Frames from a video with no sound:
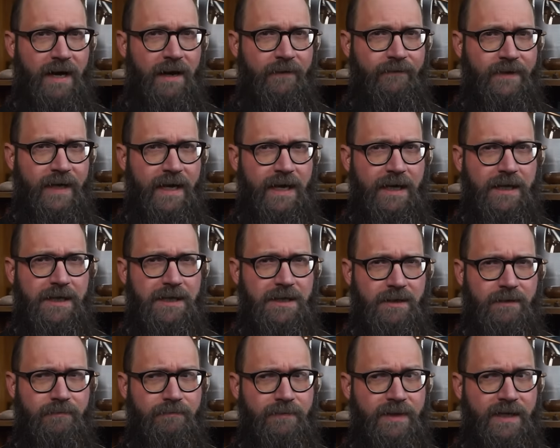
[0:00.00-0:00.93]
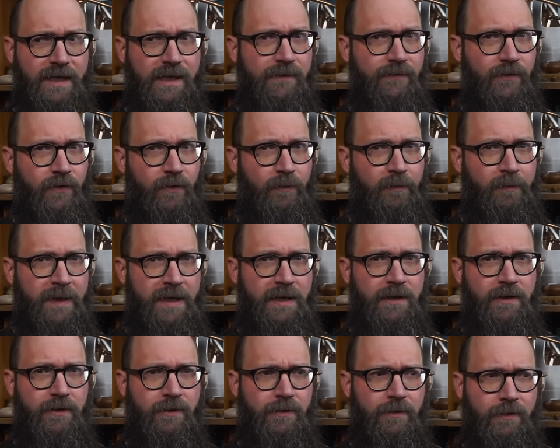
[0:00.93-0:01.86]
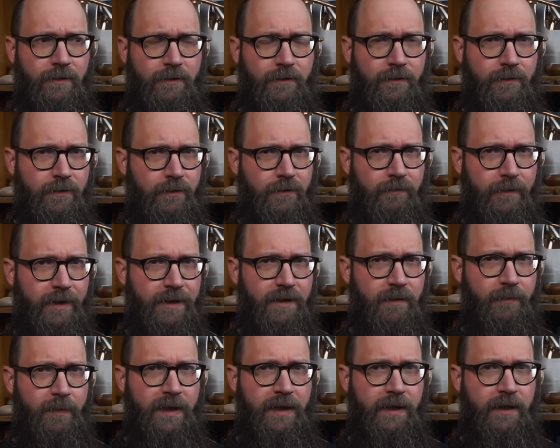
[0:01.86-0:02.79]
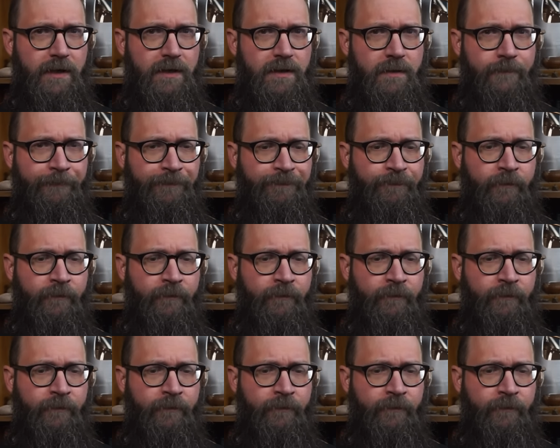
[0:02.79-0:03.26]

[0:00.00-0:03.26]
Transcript: I've taken some medieval beer or gruit recipes,